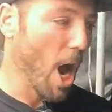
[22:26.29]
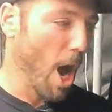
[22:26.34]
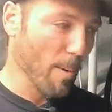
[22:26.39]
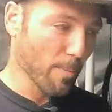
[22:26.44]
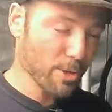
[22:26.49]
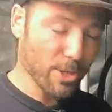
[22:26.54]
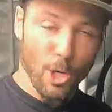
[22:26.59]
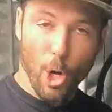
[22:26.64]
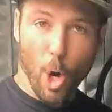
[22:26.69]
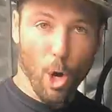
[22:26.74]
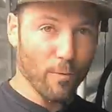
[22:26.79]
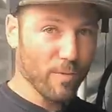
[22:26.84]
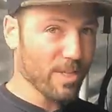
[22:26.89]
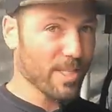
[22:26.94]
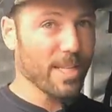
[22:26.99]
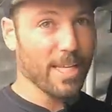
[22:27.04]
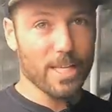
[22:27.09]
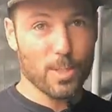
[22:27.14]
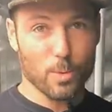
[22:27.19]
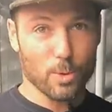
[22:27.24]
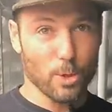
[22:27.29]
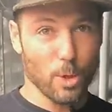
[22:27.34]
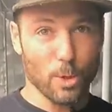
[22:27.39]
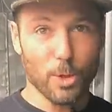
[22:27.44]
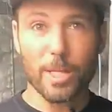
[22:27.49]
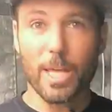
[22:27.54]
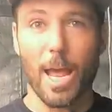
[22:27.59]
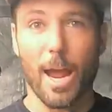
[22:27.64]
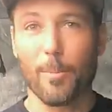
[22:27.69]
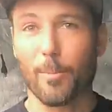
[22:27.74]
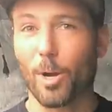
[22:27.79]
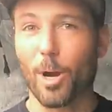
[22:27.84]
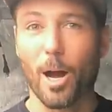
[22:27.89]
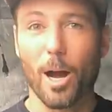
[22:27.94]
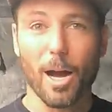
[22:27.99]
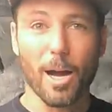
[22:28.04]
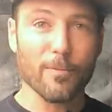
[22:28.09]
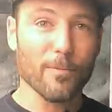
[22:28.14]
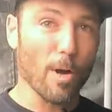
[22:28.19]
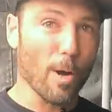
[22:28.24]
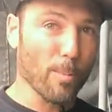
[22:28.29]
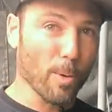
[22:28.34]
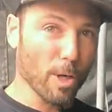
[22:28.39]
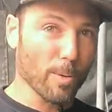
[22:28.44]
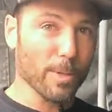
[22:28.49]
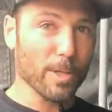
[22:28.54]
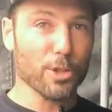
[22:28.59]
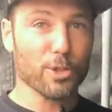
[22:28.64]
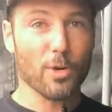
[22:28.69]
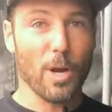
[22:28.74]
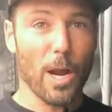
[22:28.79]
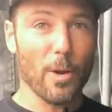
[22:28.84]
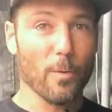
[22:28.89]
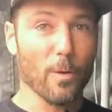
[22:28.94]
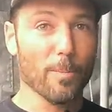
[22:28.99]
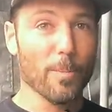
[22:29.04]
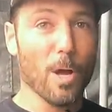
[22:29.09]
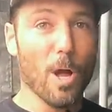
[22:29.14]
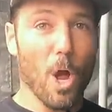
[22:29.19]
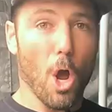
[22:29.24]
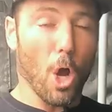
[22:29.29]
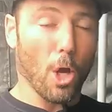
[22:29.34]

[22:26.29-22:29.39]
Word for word: I'm just gonna harvest this, we'll turn the camera off, I'll put them in the dry room.